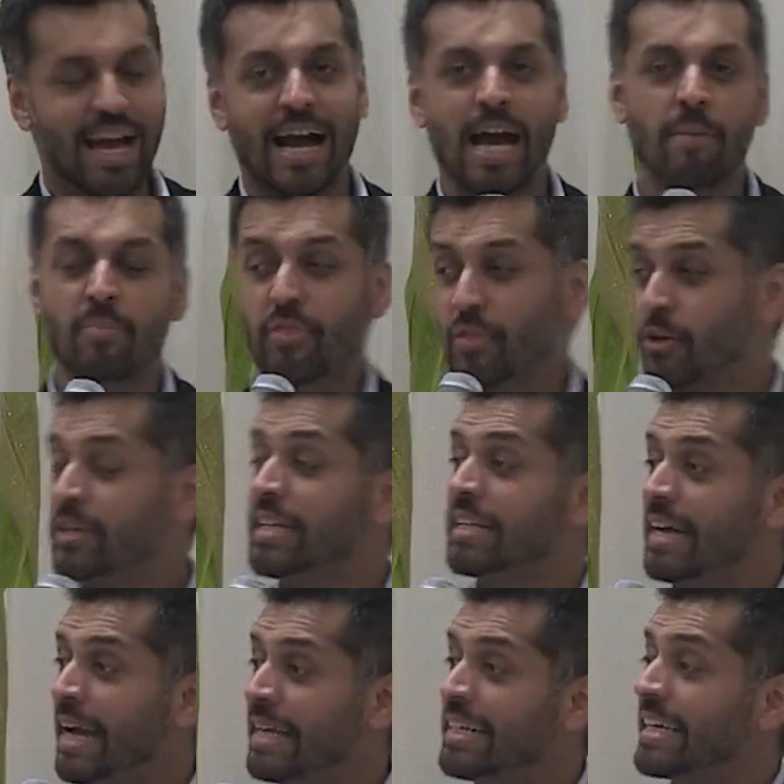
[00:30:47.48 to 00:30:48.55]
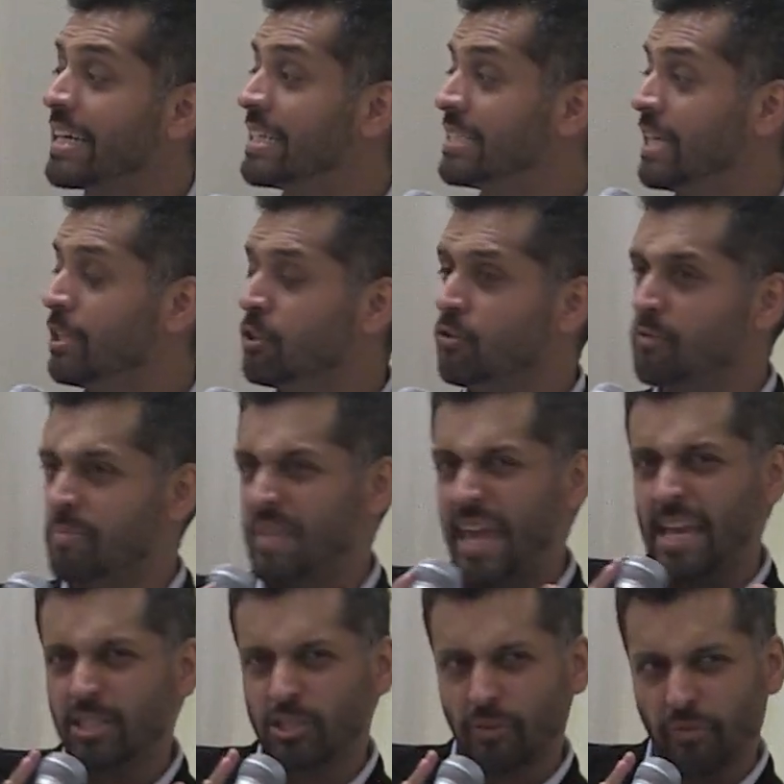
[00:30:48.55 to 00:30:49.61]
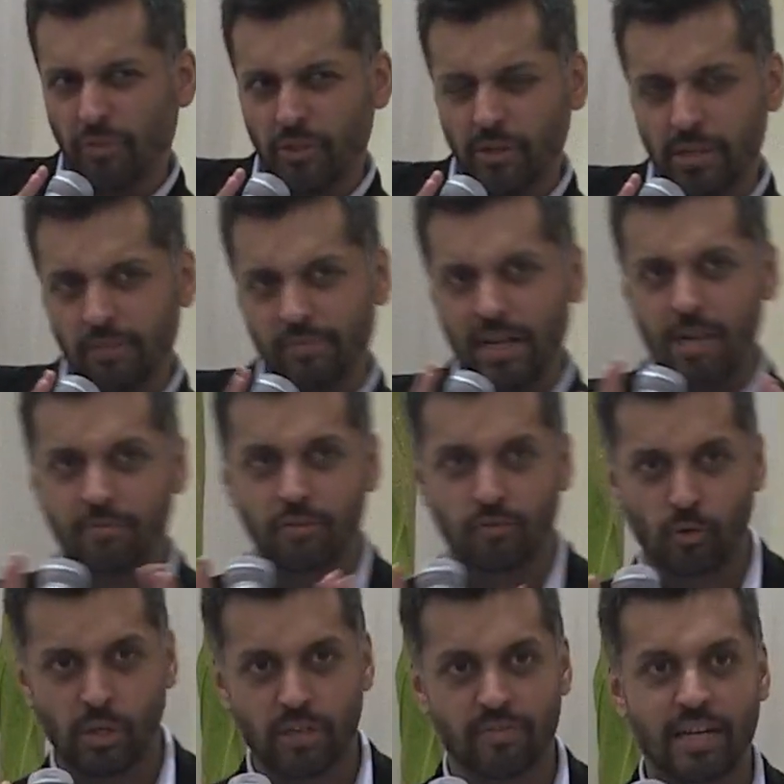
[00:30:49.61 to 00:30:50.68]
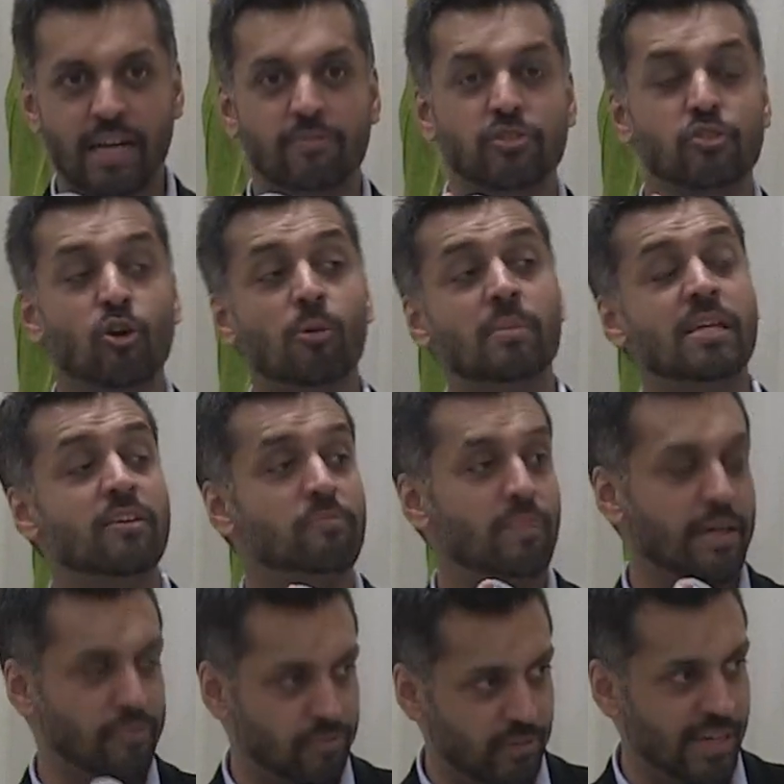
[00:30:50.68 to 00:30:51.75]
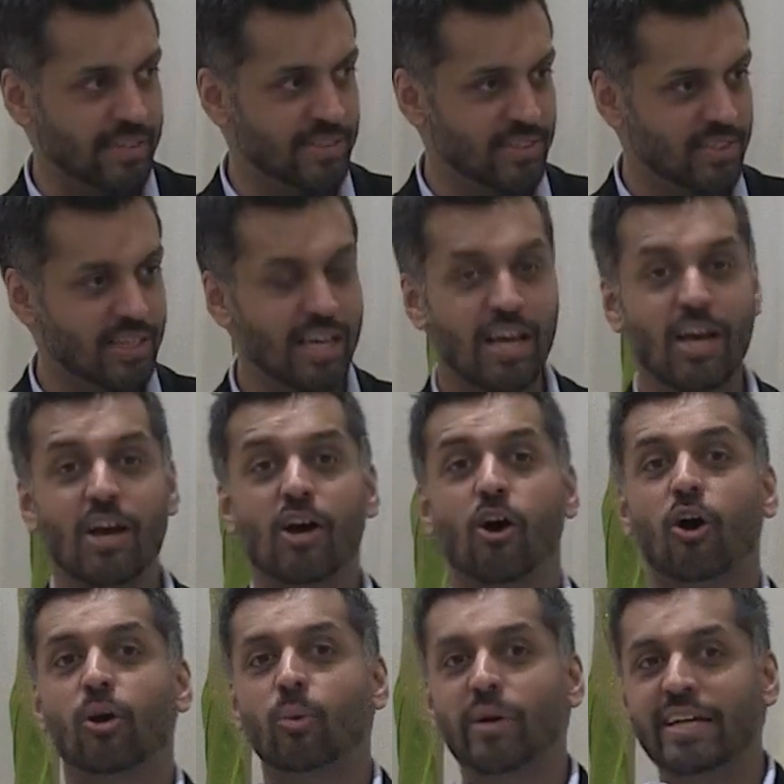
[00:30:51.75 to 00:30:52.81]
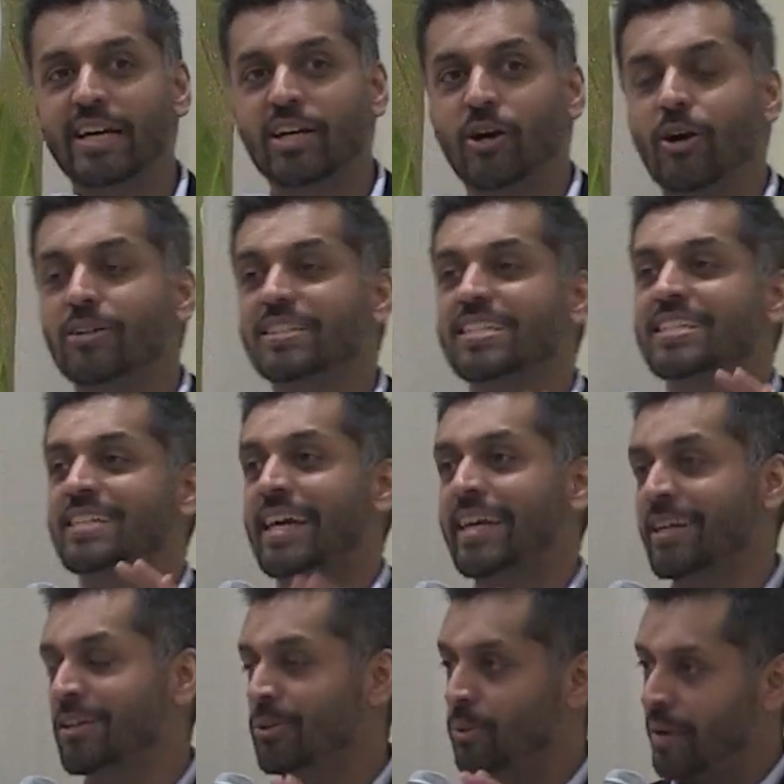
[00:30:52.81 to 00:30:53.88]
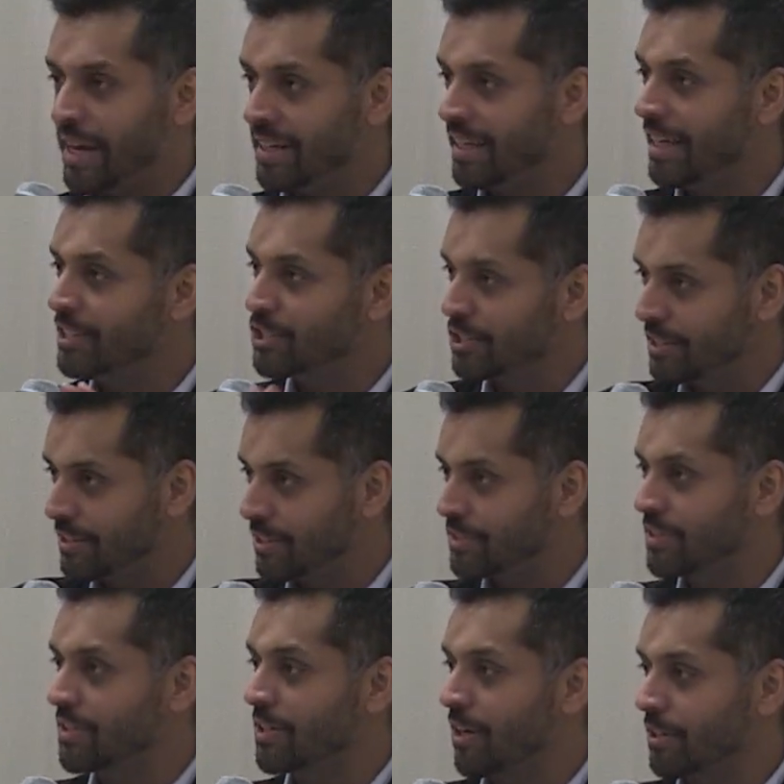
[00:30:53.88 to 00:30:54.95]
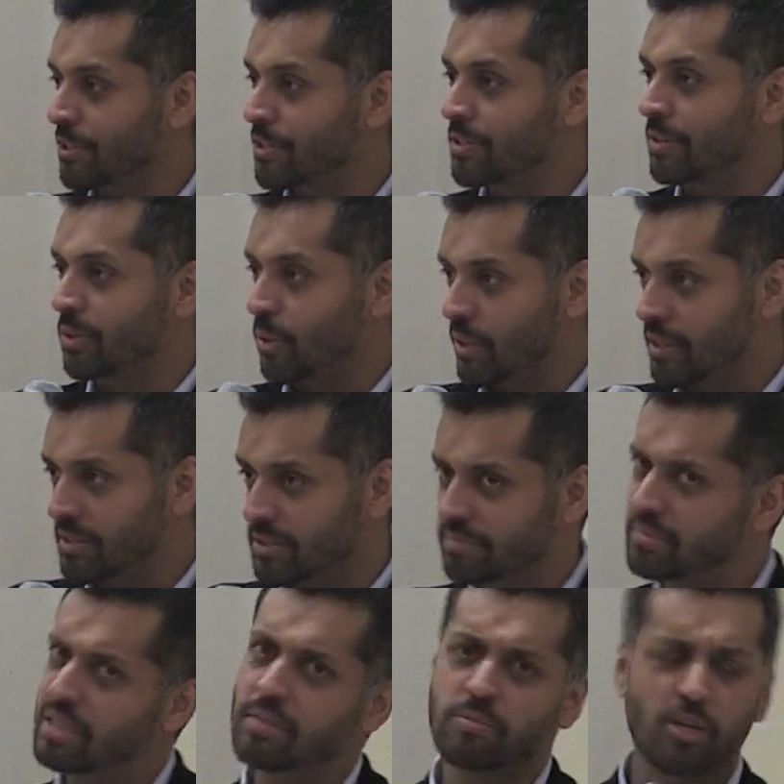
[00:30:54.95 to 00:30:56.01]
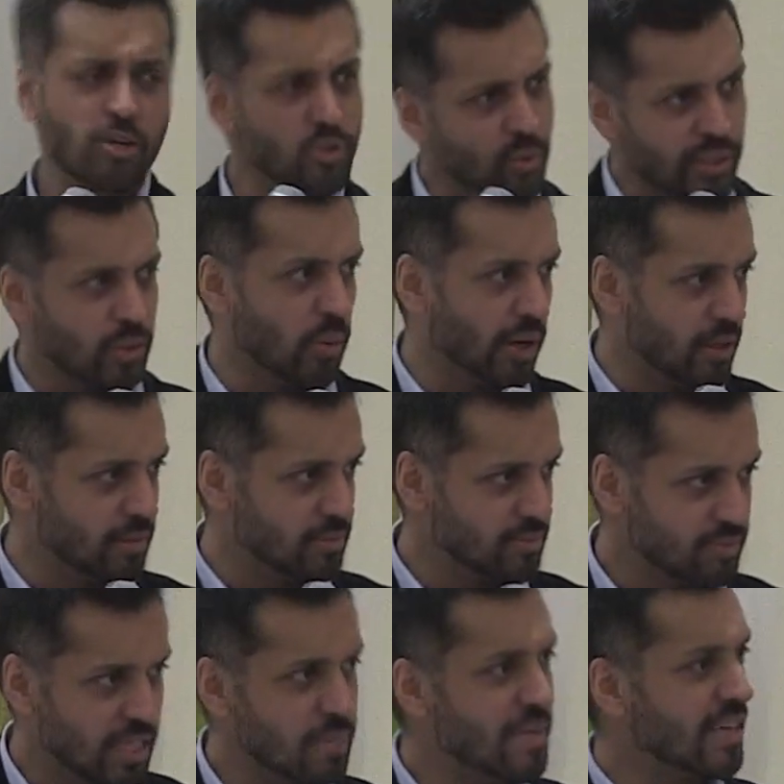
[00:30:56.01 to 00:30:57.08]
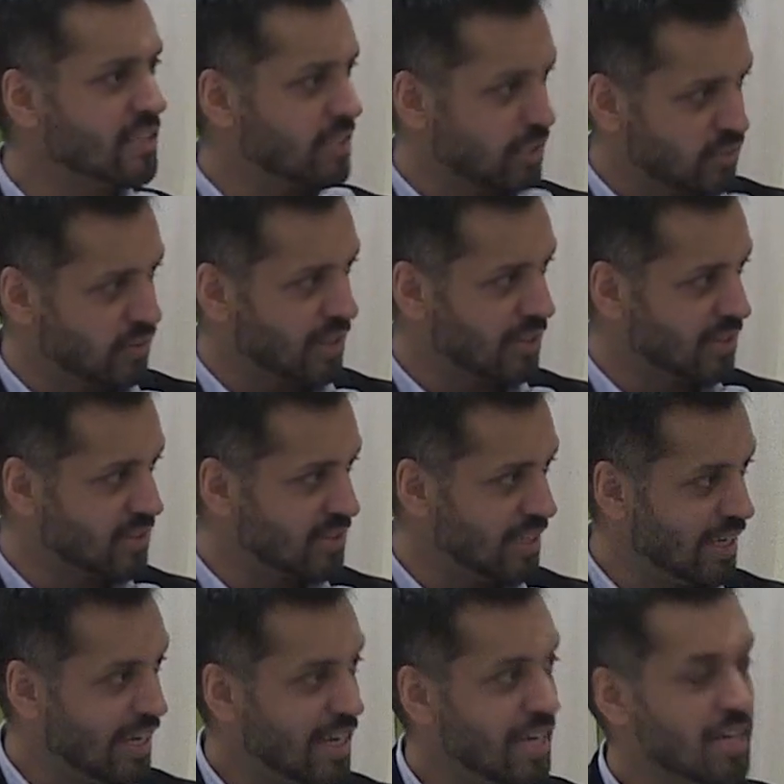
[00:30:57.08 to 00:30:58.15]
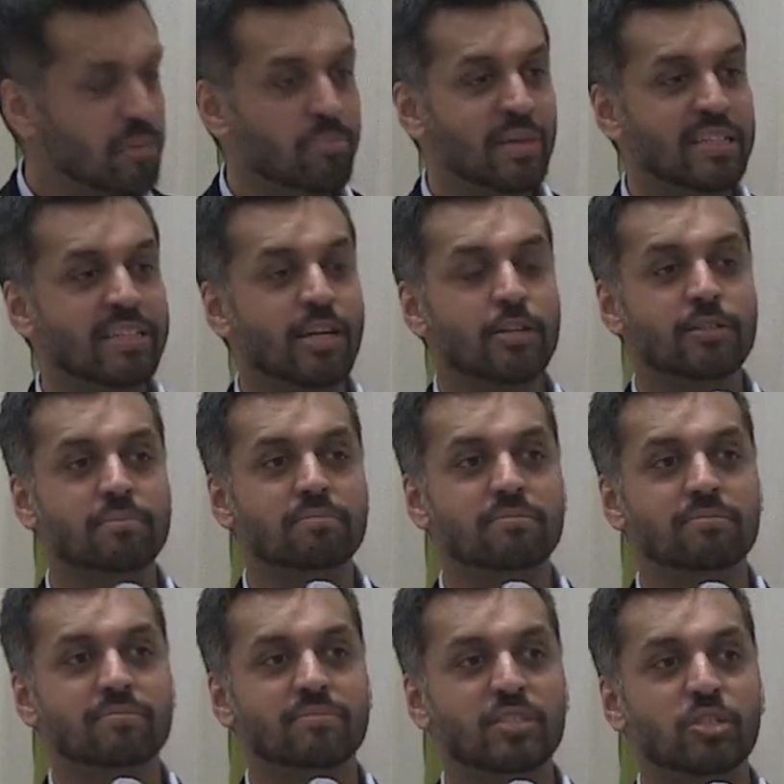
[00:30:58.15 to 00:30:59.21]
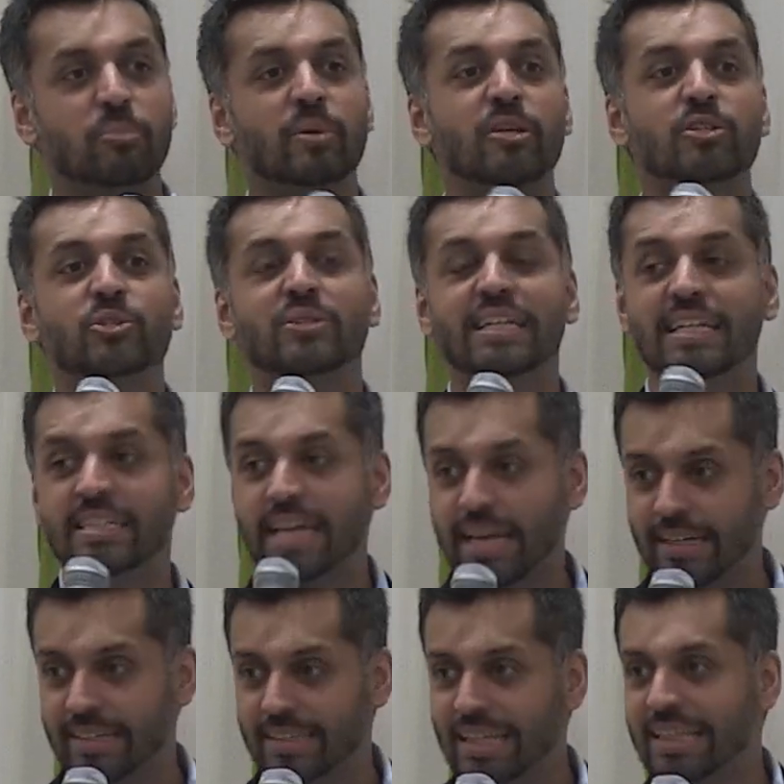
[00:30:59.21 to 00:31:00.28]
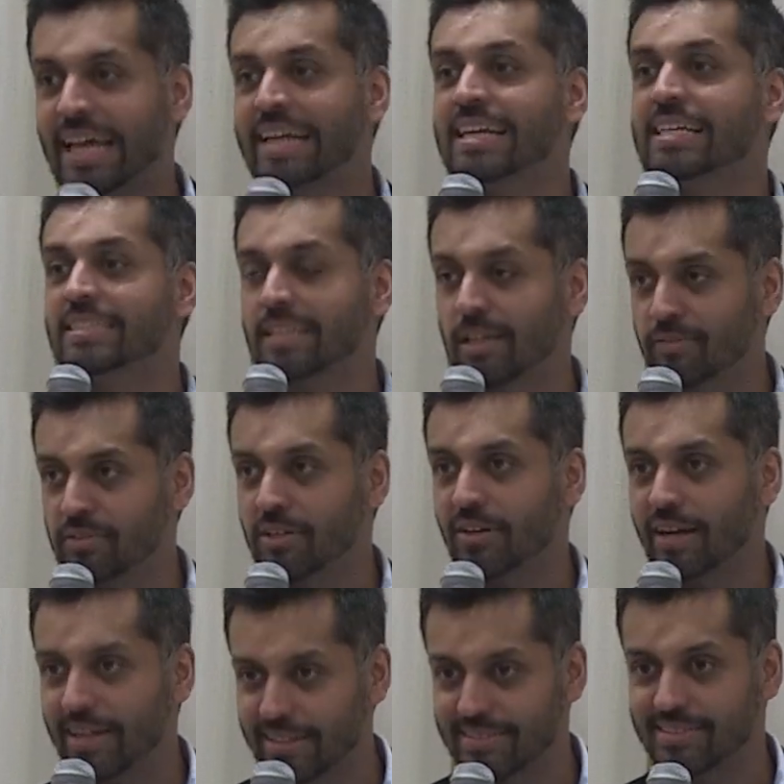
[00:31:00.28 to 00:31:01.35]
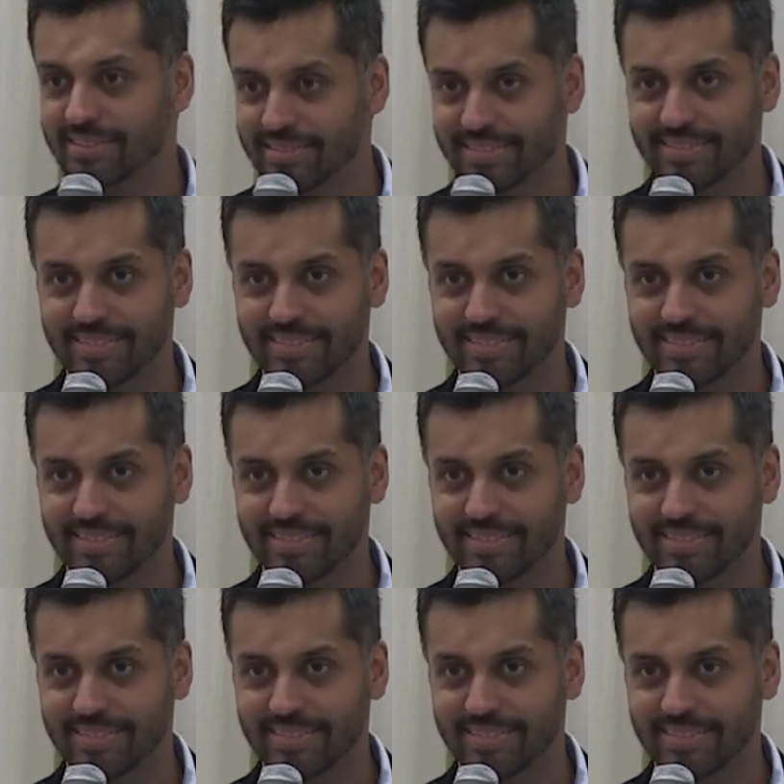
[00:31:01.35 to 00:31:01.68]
I'm 39. I could tell you from the ages of 35 to 45, so many of my friends are what I call second-rate engineers and doctors and lawyers. They're doing well. They make six figures. But they're spiritually dead. The light has left their eyes.